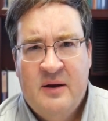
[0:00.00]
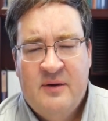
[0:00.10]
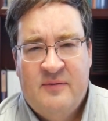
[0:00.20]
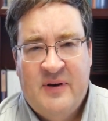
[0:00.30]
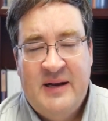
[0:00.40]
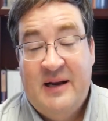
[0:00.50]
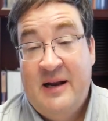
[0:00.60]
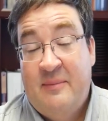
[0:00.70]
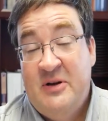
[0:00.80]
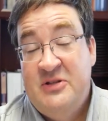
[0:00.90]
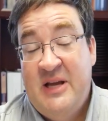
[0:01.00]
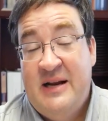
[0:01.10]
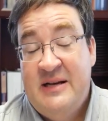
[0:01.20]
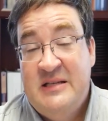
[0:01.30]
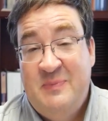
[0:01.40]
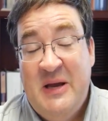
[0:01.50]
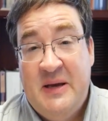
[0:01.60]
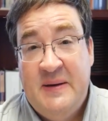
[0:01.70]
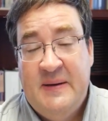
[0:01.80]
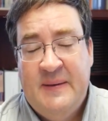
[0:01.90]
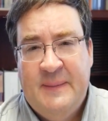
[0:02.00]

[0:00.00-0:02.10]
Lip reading: find out how much they had to spend.